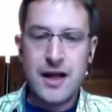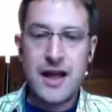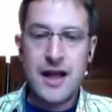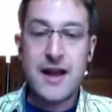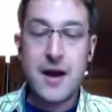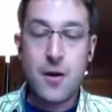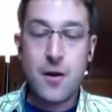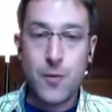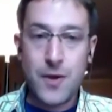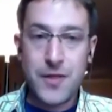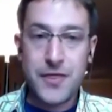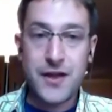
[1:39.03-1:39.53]
And
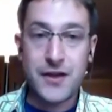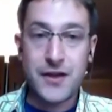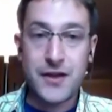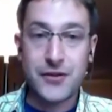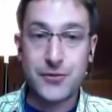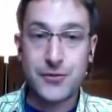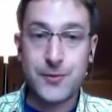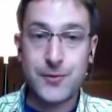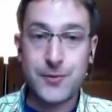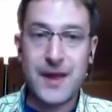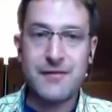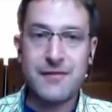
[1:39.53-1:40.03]
now with
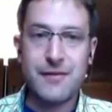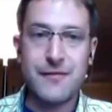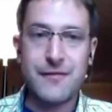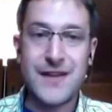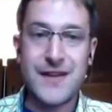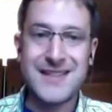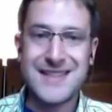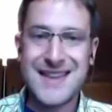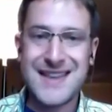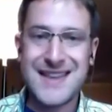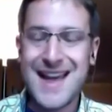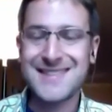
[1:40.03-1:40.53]
us, we have a
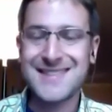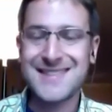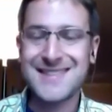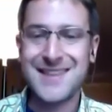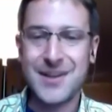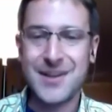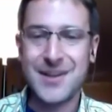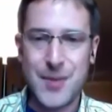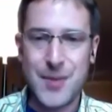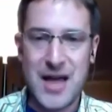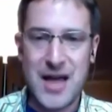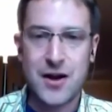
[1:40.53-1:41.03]

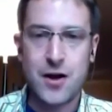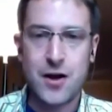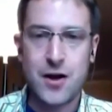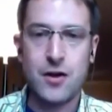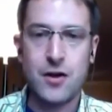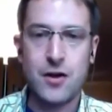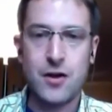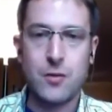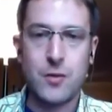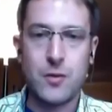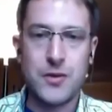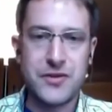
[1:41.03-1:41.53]
fantastic
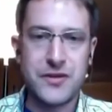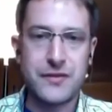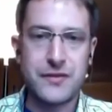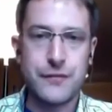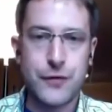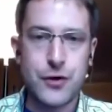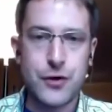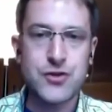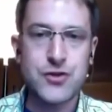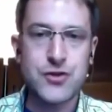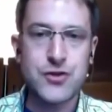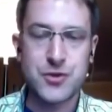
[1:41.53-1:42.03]
panel with
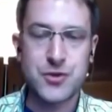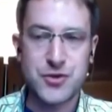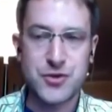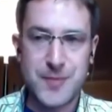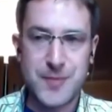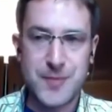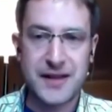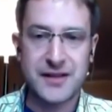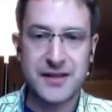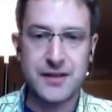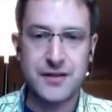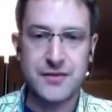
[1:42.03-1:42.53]
diverse
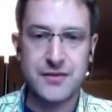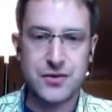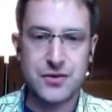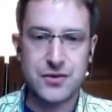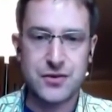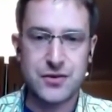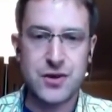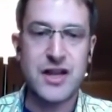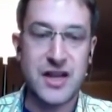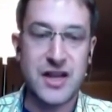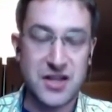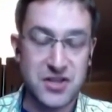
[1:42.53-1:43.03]
perspectives
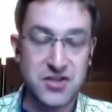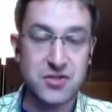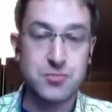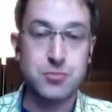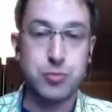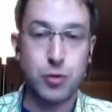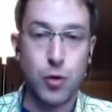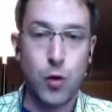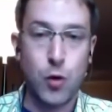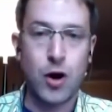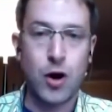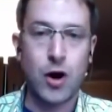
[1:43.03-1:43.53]
to really
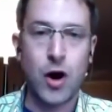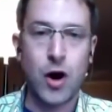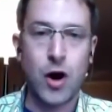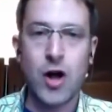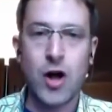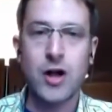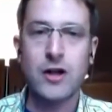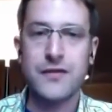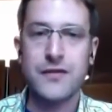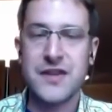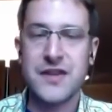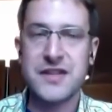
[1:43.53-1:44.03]
explore
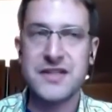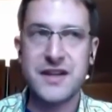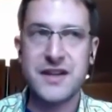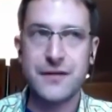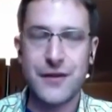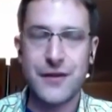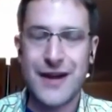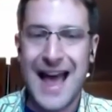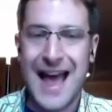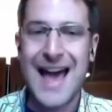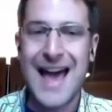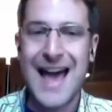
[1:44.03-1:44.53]
all of the
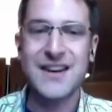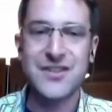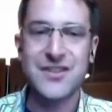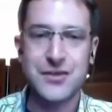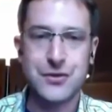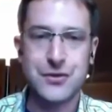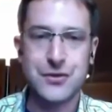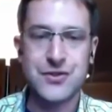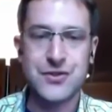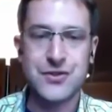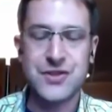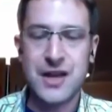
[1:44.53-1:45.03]
different
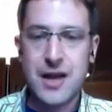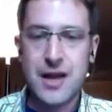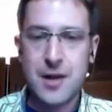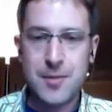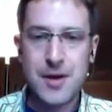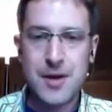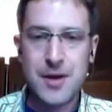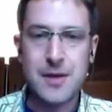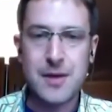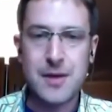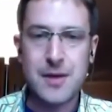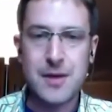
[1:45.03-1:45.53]
attitudes
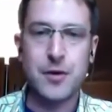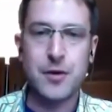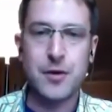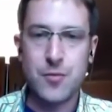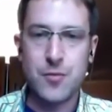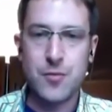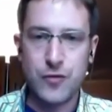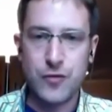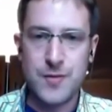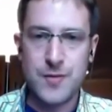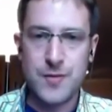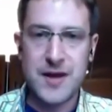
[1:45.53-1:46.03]
people
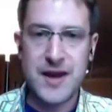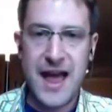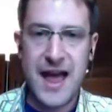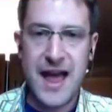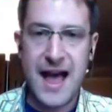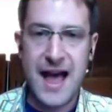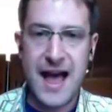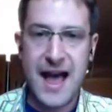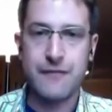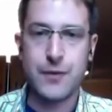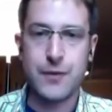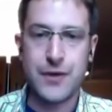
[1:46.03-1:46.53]
in the movement
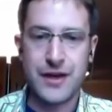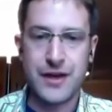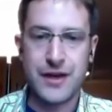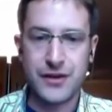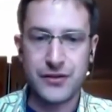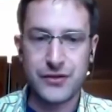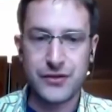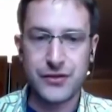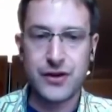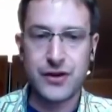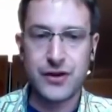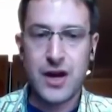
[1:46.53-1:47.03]
have with
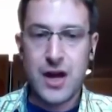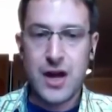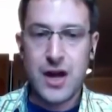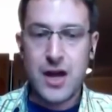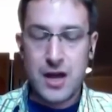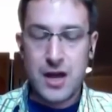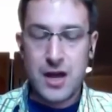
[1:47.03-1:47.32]
this.